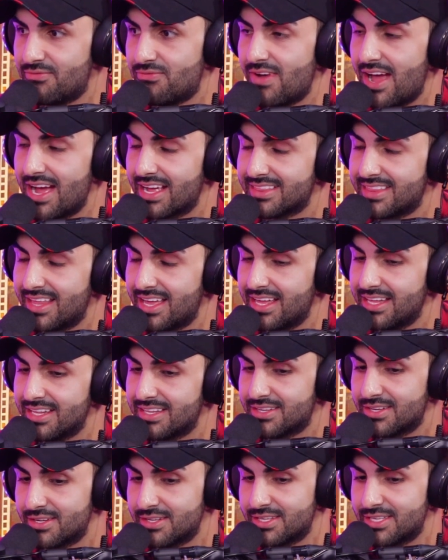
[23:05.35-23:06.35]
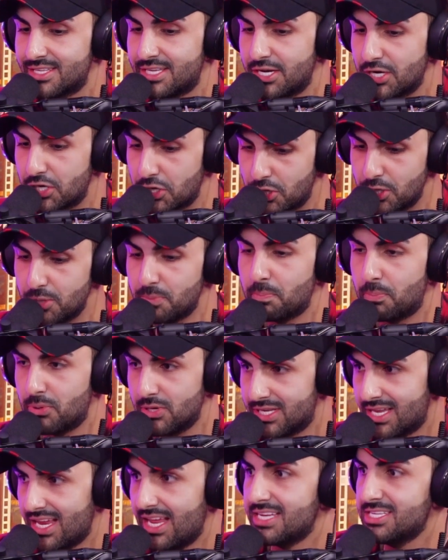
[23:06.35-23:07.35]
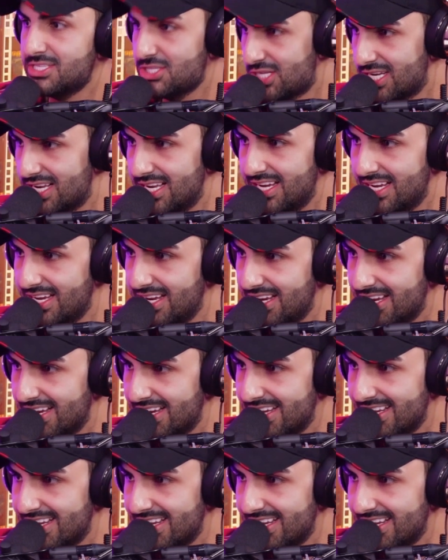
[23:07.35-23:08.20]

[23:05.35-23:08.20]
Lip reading: fact that there could potentially